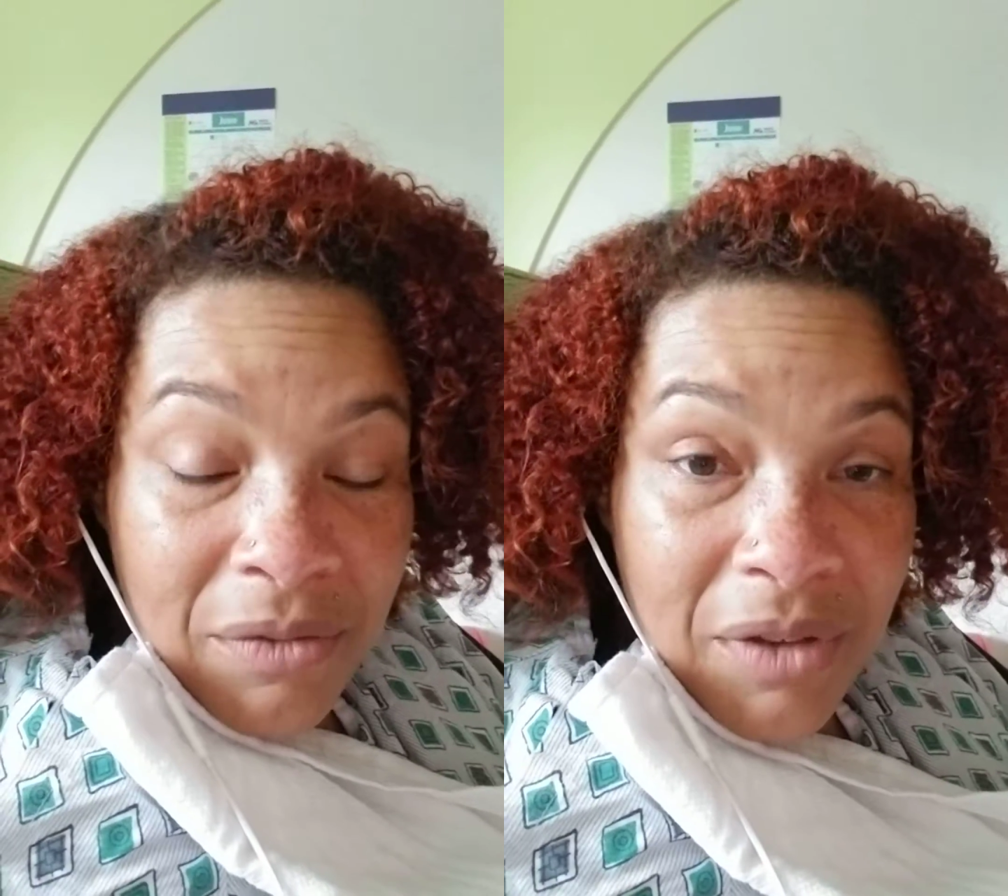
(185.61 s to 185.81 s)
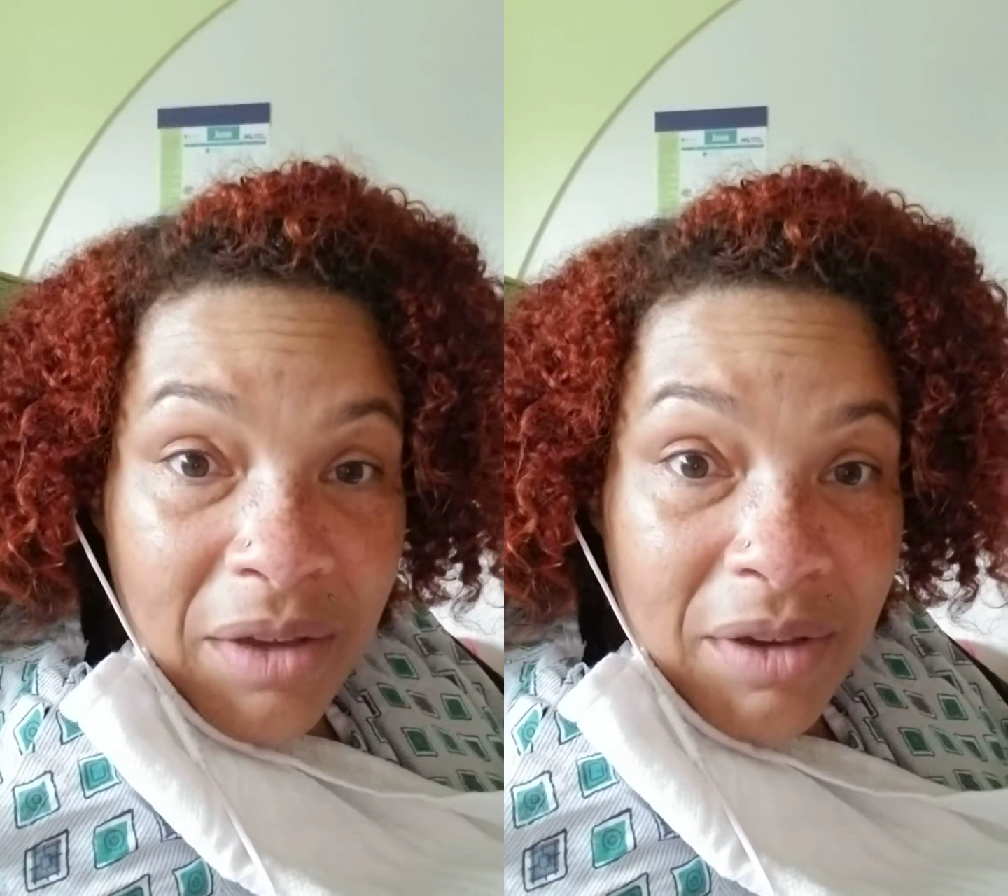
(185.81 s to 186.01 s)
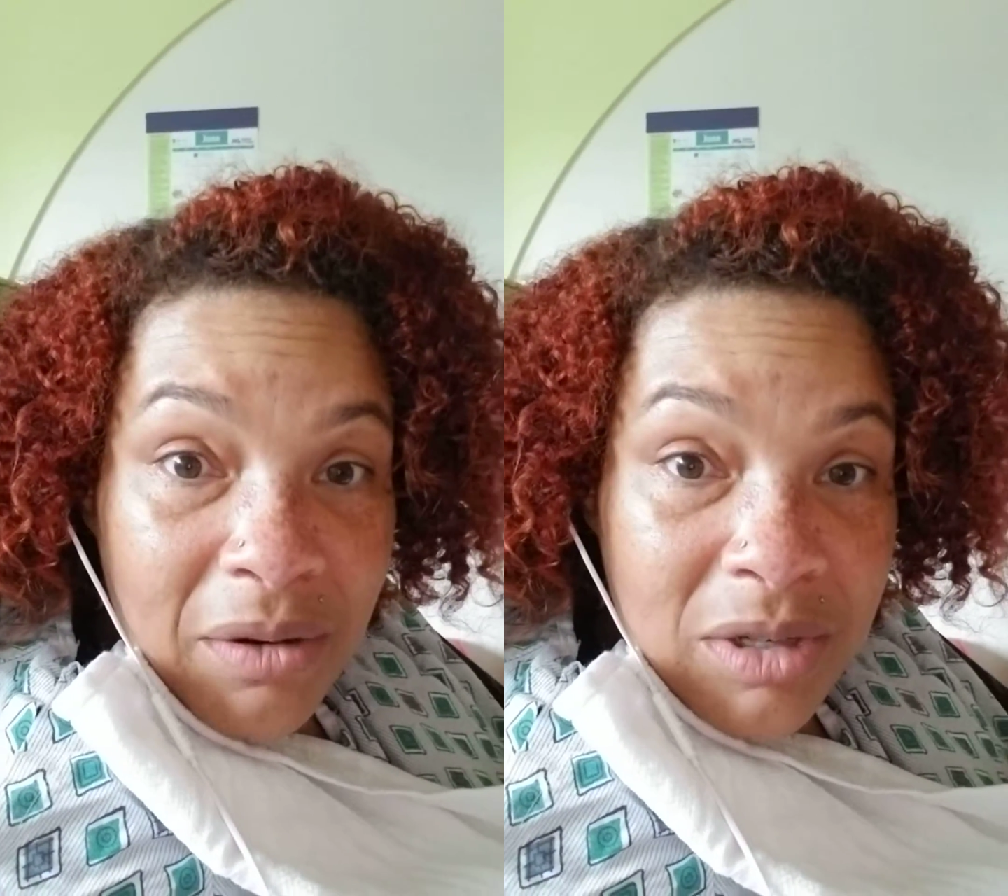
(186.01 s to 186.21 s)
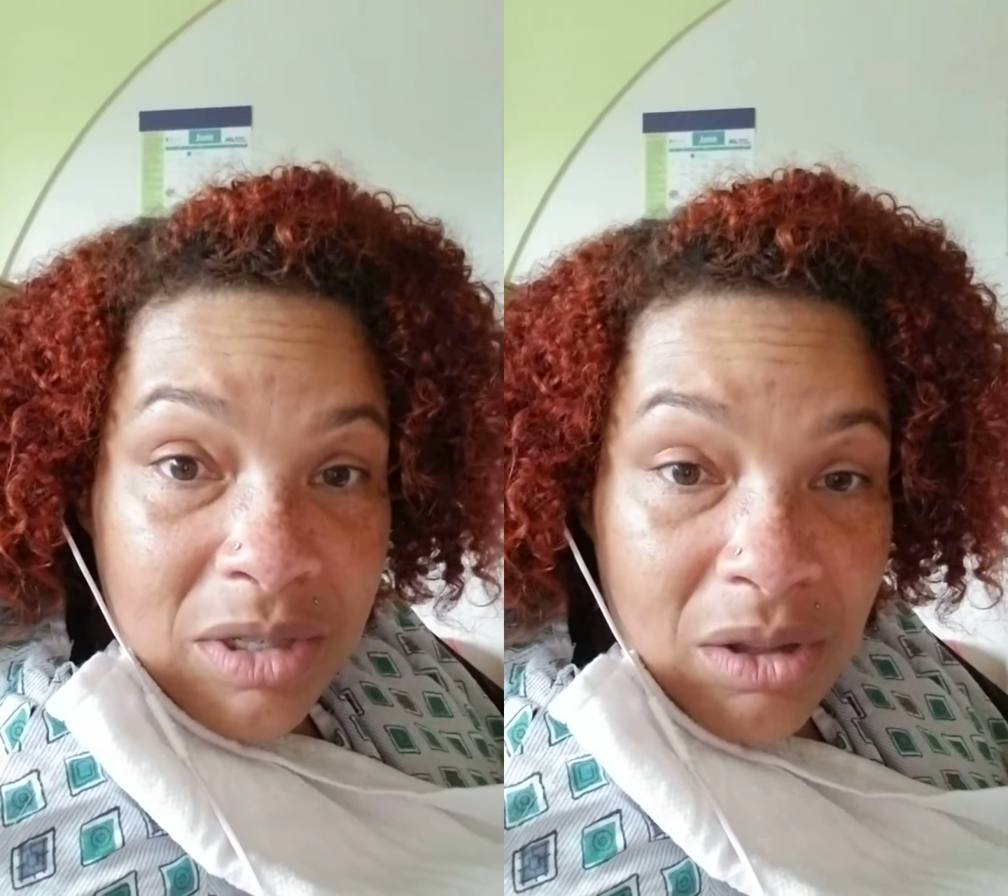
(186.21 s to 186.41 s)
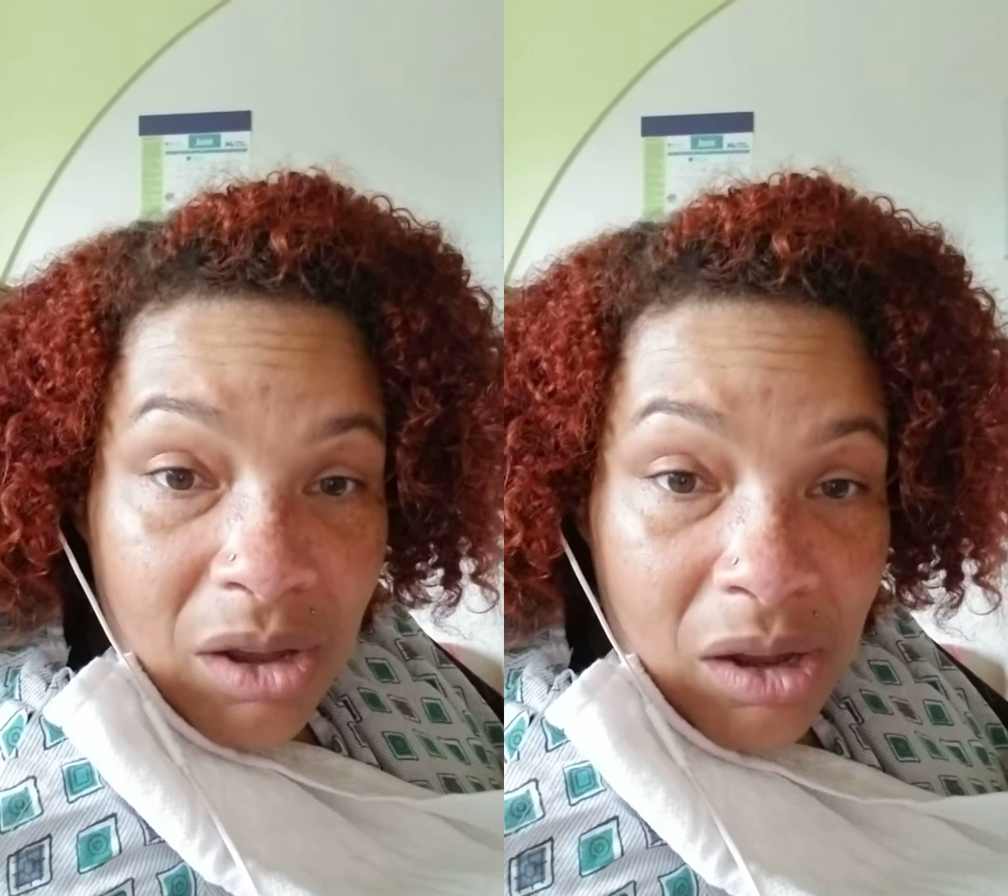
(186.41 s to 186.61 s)
5 hours
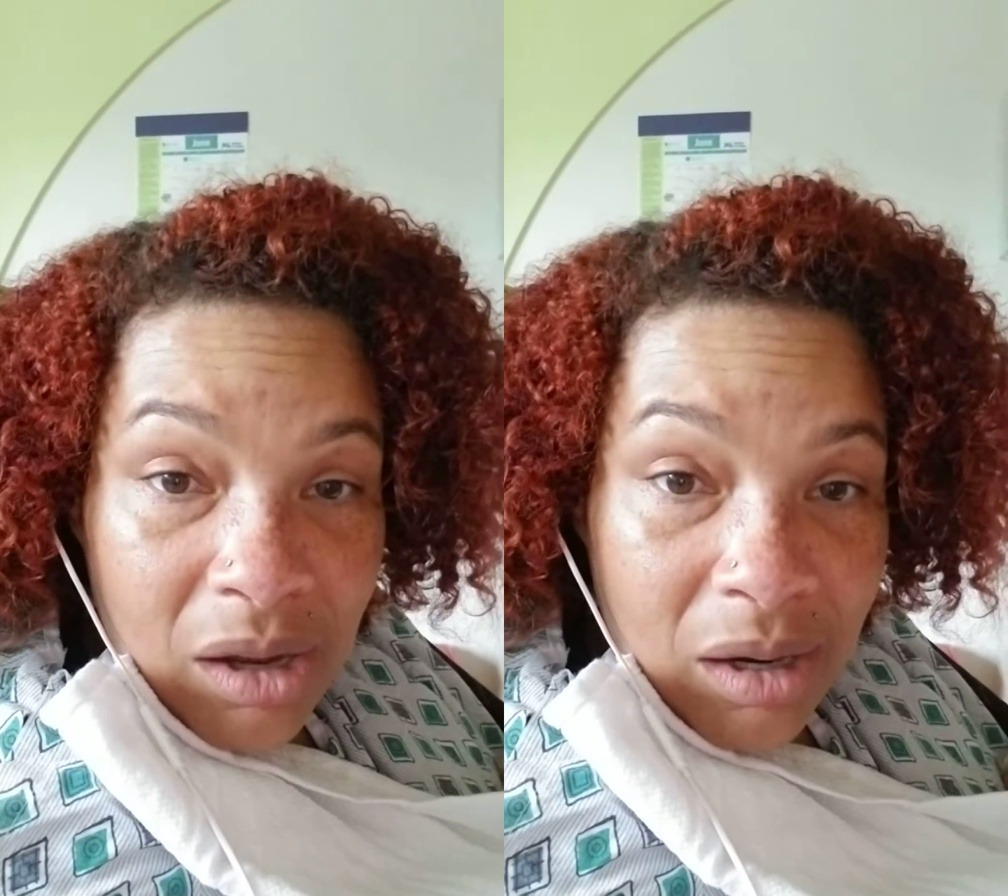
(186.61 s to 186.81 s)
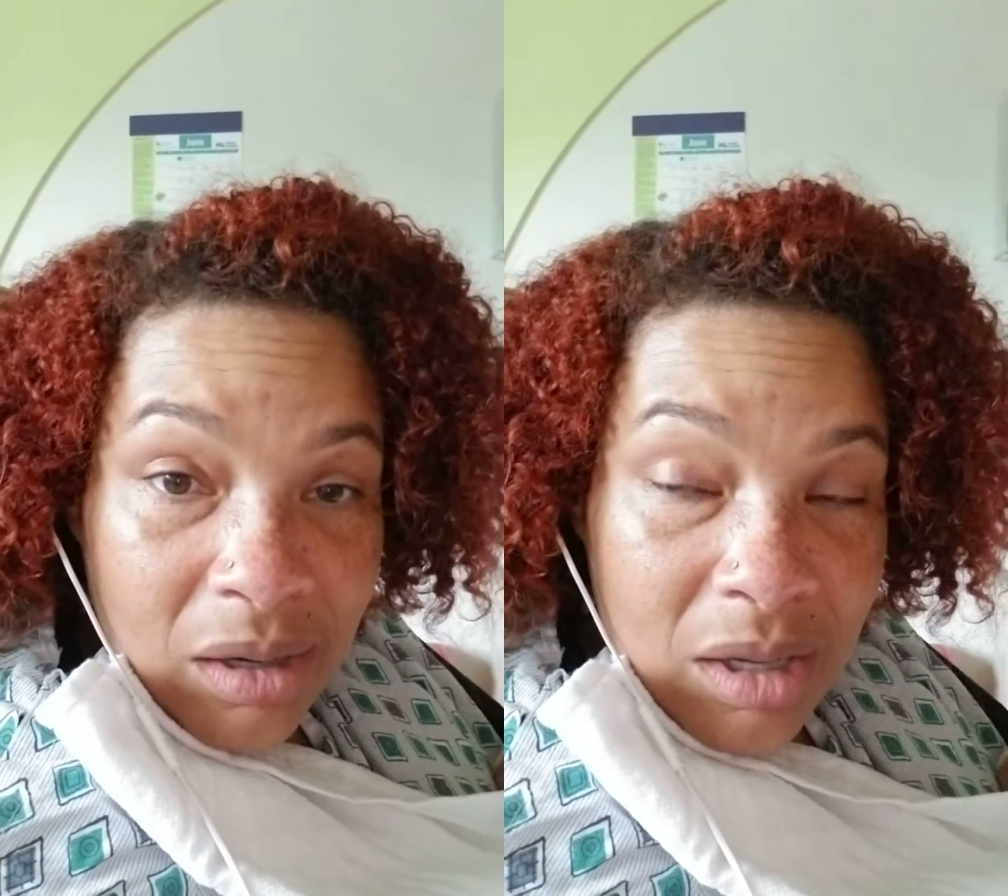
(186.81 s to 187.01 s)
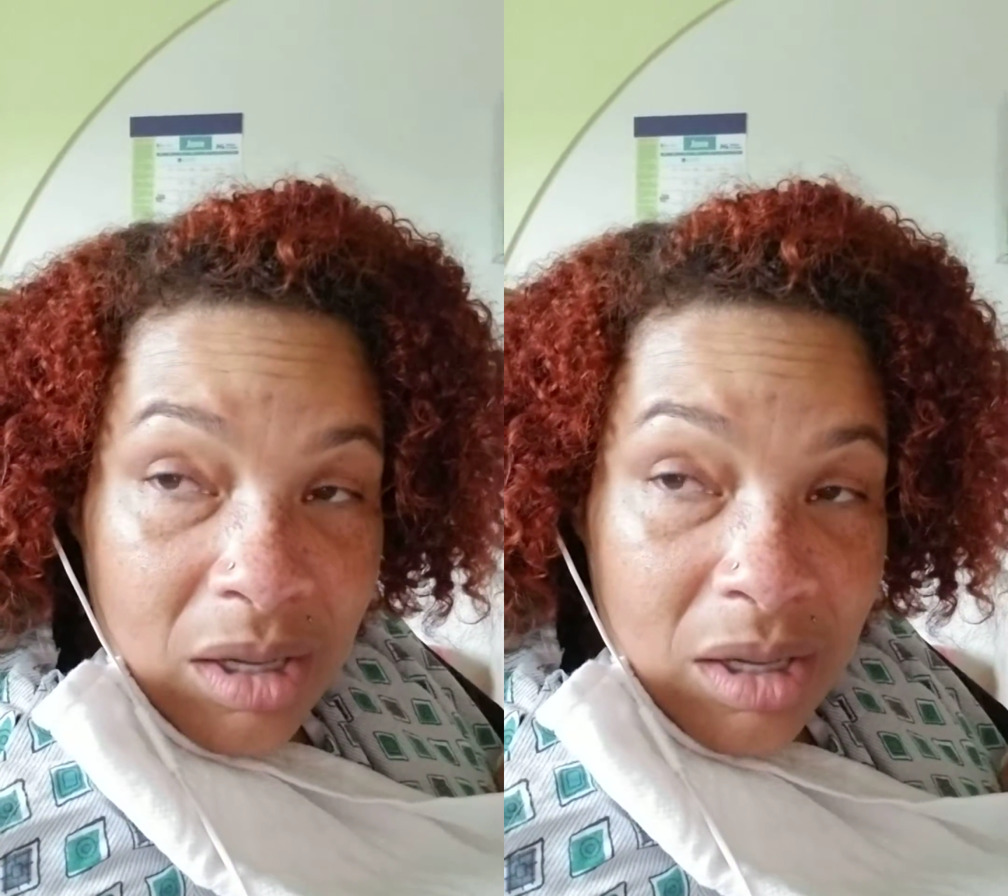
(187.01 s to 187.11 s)
long.